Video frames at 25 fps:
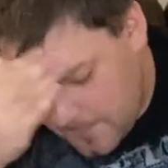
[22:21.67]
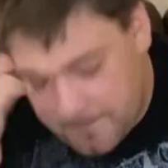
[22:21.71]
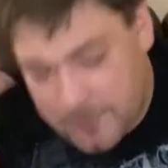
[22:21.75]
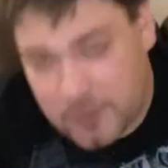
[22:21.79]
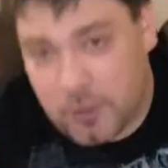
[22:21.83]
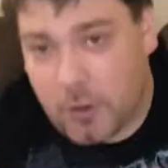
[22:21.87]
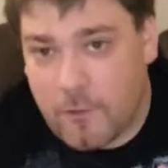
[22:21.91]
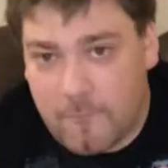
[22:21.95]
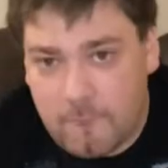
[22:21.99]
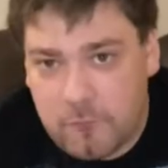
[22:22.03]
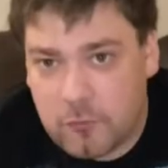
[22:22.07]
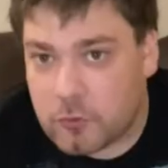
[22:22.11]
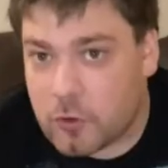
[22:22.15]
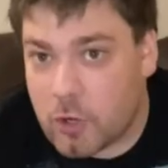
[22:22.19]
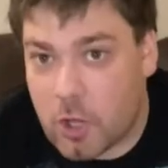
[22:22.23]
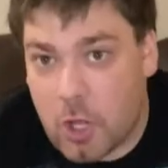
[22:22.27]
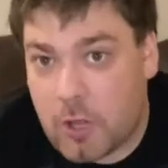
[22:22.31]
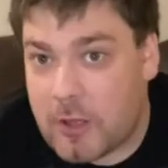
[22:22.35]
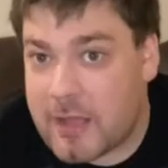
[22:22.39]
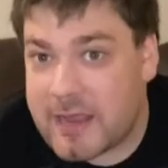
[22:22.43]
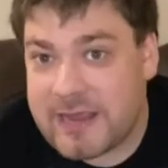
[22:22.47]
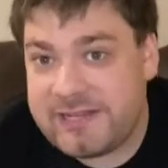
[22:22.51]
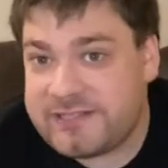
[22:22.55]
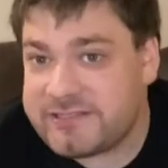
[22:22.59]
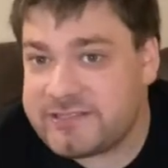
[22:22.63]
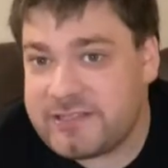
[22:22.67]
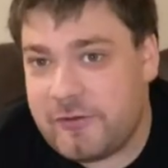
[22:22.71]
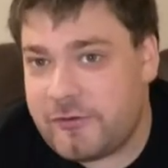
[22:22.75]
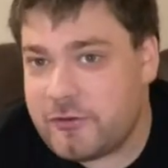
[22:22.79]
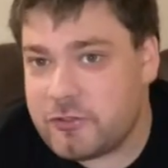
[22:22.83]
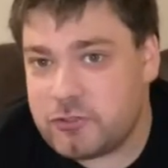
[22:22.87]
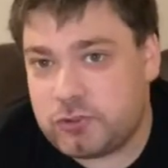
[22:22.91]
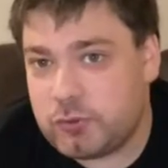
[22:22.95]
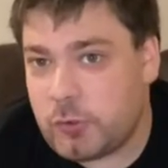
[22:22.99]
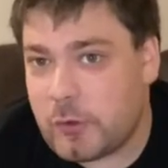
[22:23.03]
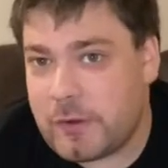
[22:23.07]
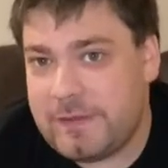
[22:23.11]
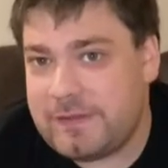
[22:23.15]
But overall, I still
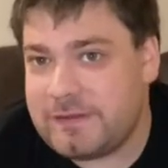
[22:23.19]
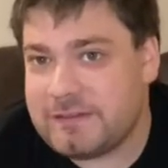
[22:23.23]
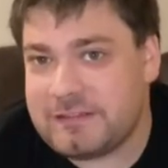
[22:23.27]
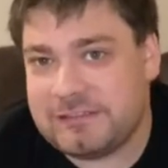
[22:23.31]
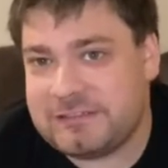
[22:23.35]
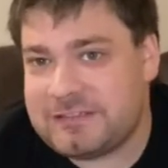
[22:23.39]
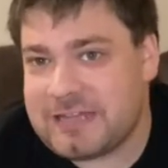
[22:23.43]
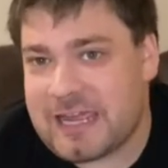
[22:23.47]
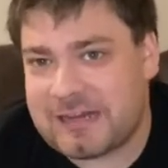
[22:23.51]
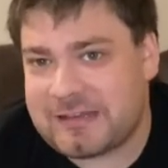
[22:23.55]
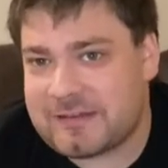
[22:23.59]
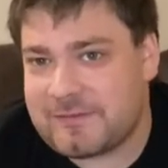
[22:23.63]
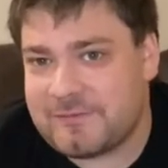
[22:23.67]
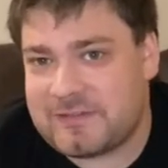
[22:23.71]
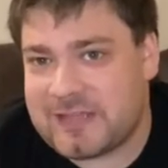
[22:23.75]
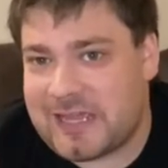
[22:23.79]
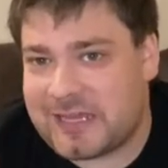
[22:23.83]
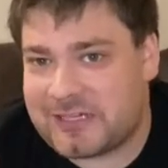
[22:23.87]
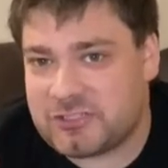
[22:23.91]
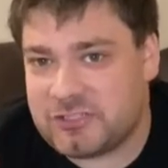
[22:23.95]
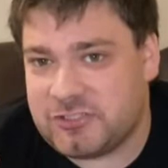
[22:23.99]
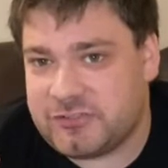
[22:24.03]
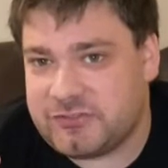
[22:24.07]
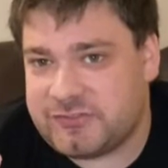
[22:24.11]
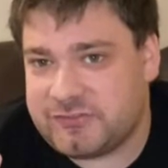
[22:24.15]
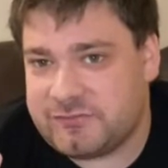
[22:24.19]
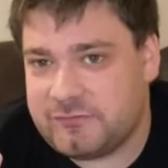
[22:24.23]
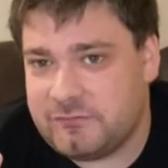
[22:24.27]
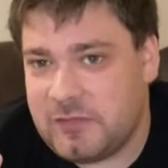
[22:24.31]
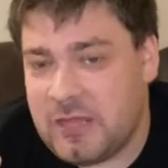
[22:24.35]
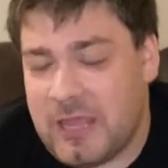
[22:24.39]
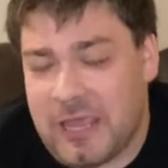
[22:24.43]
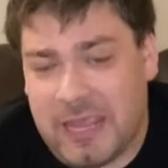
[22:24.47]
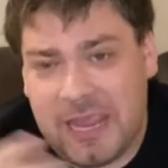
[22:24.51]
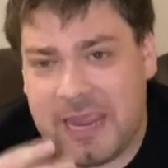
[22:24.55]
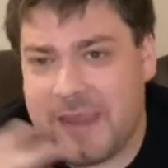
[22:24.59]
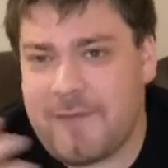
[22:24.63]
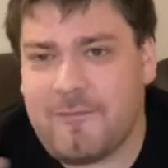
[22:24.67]
enjoy the detective sections.
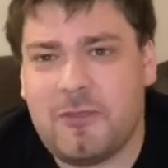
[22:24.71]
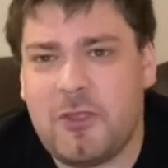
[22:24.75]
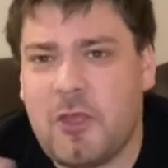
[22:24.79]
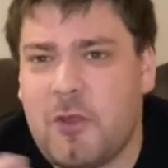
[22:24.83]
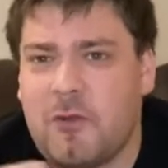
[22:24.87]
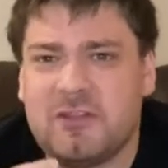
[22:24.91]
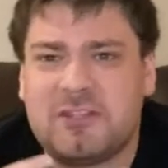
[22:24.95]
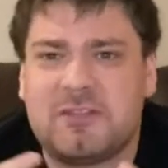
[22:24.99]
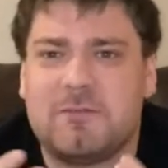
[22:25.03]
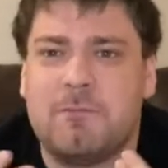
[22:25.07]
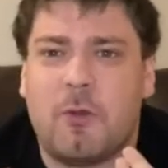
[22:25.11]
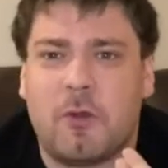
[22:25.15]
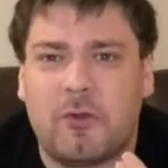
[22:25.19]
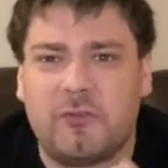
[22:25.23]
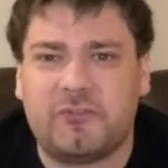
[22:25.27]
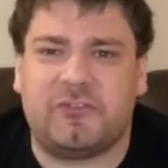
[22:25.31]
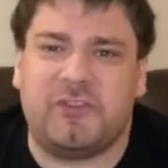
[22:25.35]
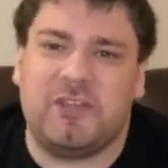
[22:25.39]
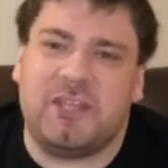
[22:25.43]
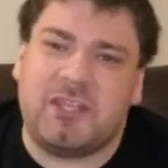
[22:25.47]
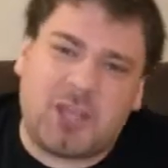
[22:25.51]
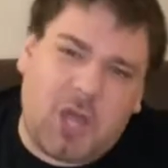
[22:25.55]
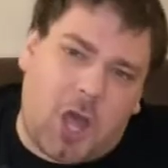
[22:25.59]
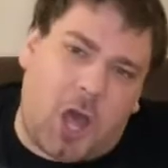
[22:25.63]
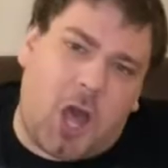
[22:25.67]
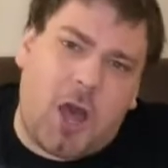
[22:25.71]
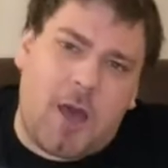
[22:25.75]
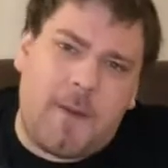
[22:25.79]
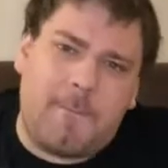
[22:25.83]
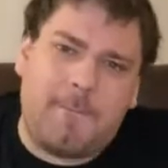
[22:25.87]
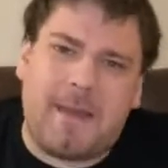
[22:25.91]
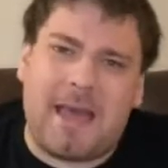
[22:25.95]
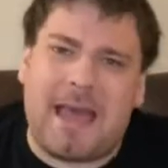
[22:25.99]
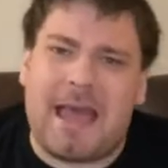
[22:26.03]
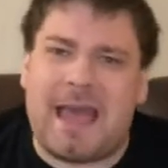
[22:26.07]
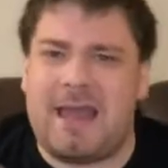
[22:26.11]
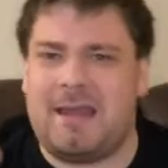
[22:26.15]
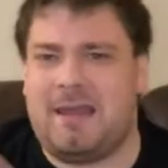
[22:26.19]
Even though it's mostly
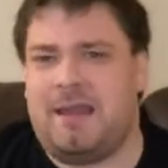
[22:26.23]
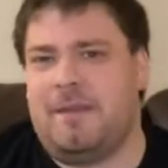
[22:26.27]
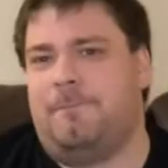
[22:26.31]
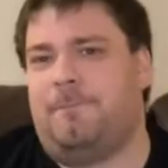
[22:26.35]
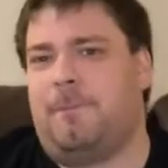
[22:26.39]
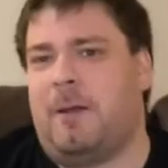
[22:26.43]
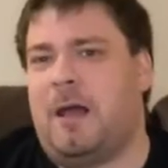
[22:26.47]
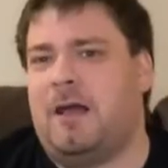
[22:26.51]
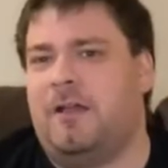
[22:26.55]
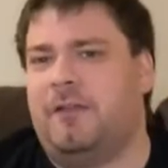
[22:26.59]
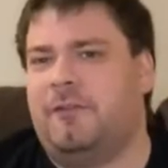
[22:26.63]
combat and